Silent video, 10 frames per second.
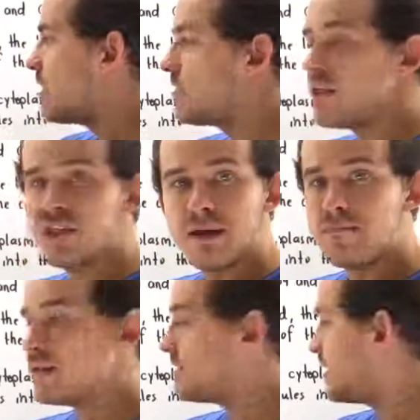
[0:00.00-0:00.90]
and then they
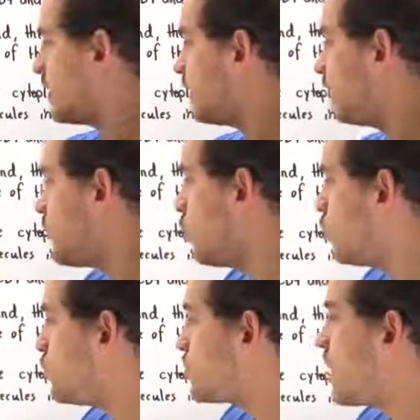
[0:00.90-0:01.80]
basically
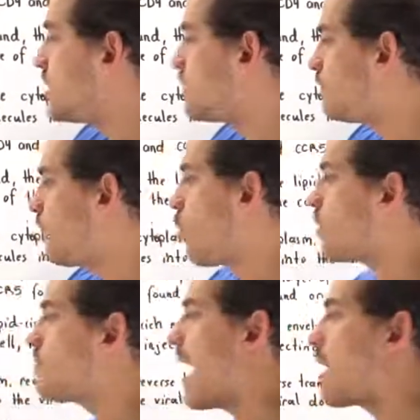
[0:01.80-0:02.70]
fuse to
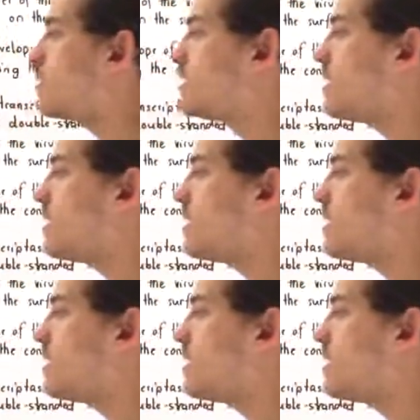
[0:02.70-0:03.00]
form our